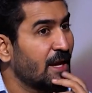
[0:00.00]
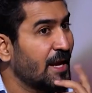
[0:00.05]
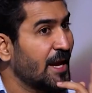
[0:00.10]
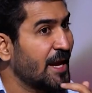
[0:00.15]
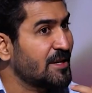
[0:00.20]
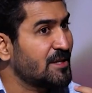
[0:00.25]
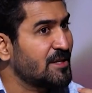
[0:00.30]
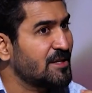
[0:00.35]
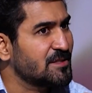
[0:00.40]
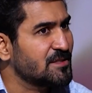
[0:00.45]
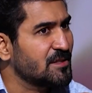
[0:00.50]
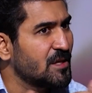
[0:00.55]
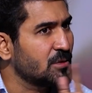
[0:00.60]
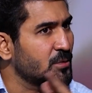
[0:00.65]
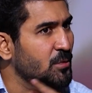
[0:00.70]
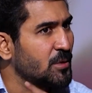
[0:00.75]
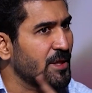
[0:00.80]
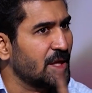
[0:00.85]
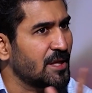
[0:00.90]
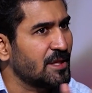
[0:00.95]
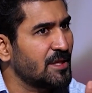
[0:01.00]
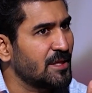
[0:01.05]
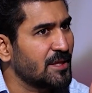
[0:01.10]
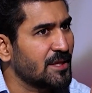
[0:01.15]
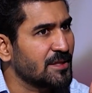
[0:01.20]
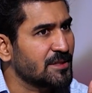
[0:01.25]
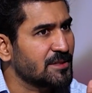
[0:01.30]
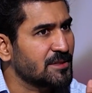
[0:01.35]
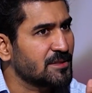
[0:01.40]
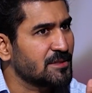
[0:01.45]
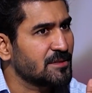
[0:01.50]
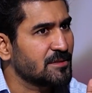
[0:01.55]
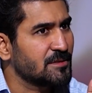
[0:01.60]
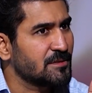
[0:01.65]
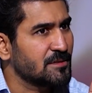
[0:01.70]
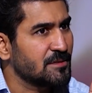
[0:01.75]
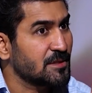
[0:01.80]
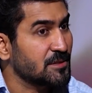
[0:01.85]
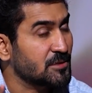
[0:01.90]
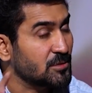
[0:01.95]
Actor is not doing anything else.
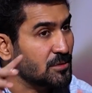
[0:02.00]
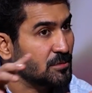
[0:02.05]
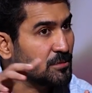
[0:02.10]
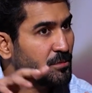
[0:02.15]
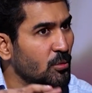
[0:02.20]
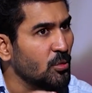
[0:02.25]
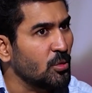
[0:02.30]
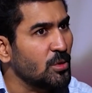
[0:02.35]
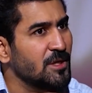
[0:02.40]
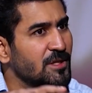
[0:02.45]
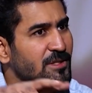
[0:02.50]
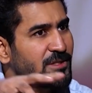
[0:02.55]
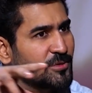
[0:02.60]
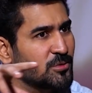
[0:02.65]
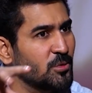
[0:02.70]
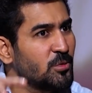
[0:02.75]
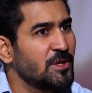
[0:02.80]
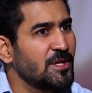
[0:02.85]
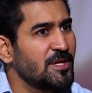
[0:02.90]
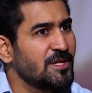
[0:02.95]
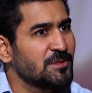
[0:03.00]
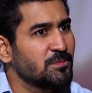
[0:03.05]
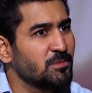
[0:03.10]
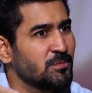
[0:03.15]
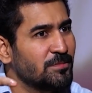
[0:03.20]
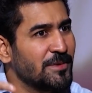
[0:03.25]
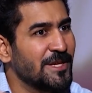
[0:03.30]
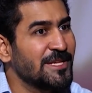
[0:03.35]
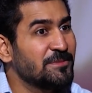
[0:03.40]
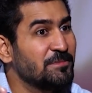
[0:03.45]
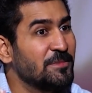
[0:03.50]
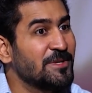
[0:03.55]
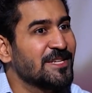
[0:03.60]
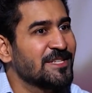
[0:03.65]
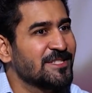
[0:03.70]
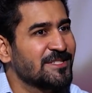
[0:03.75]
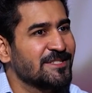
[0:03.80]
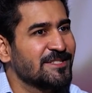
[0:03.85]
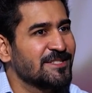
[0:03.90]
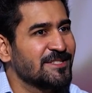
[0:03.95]
This mood is, stories, placement
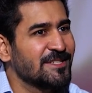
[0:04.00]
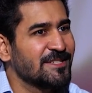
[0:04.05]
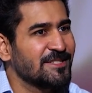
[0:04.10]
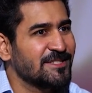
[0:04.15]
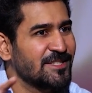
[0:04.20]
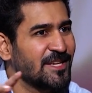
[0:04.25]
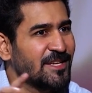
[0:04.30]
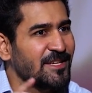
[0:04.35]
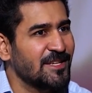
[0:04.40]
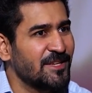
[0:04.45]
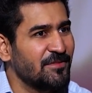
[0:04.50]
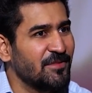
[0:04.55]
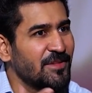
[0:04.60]
is giving